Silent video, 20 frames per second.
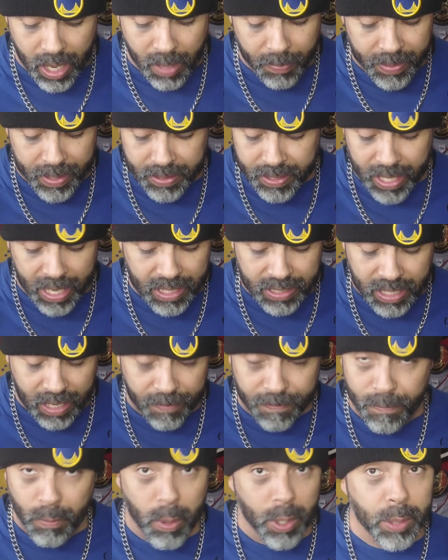These guys
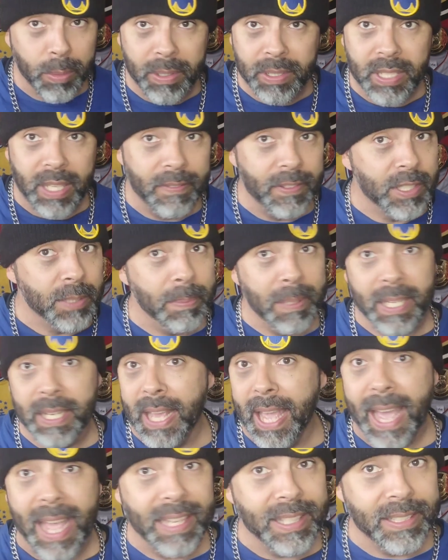got 4.37 speed
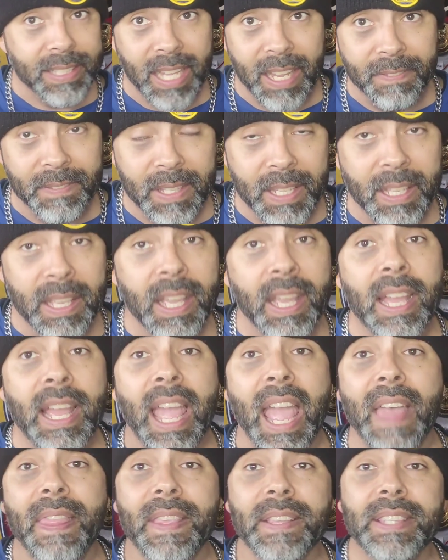at safety,
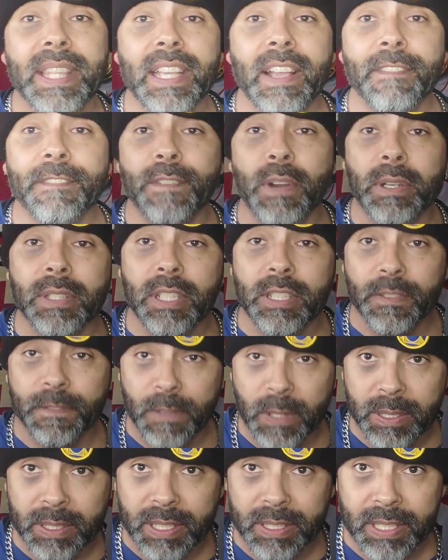and this thing, there's
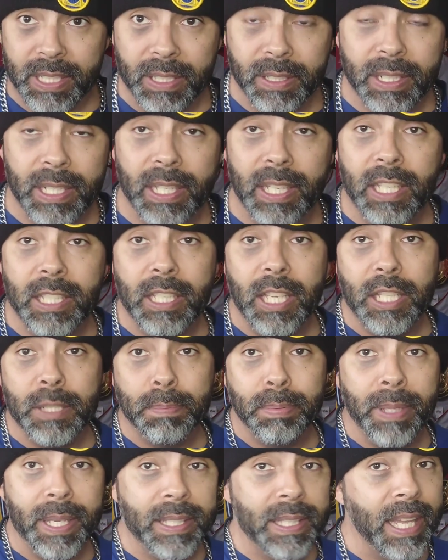versatility. He's
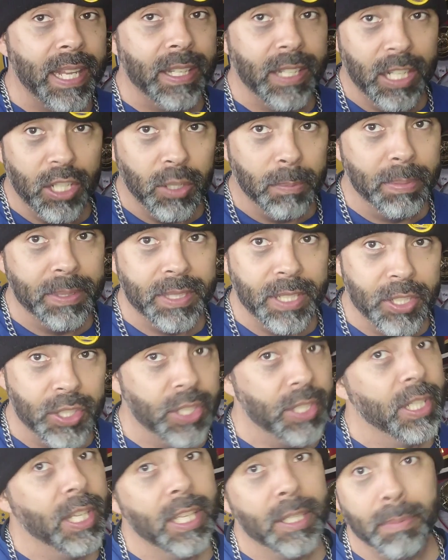played that nickel
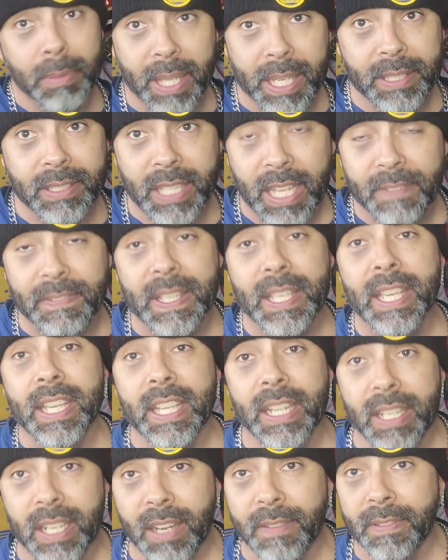position, played safety. He
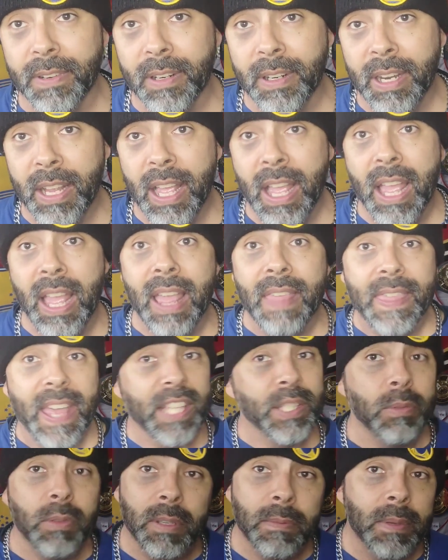can cover.
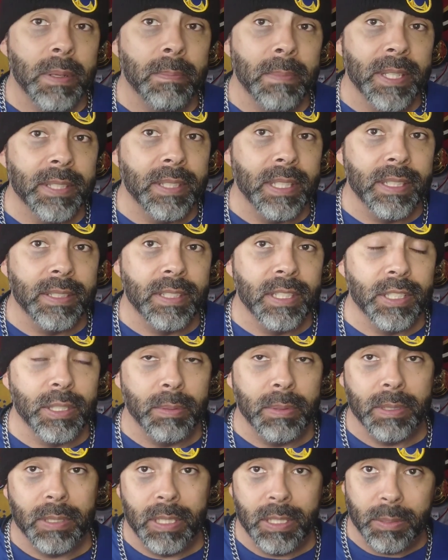That's what we've been missing since
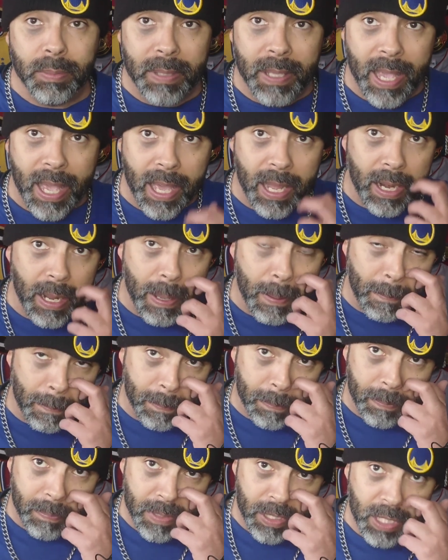we had
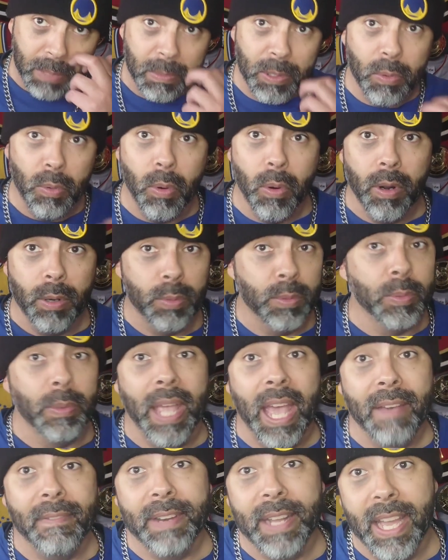Jimmy Ward. We
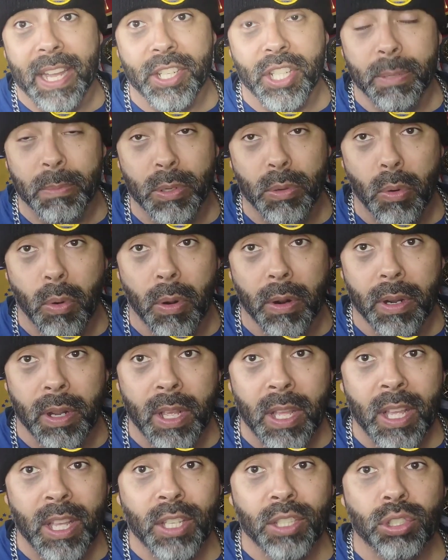haven't had Jimmy Ward,
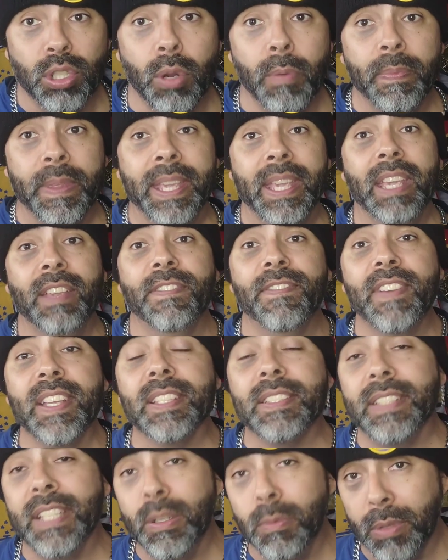so he
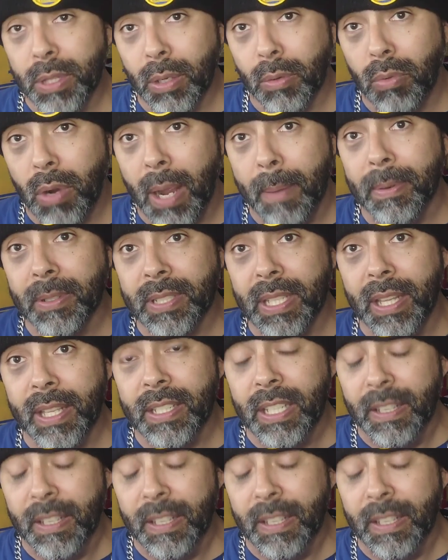fits in with a Robert Saleh